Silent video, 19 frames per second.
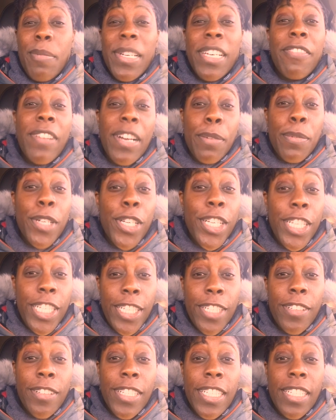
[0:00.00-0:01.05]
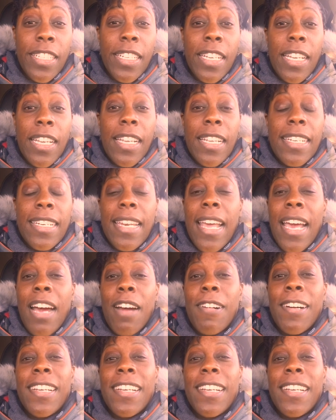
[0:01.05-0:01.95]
But if I were to hear it now,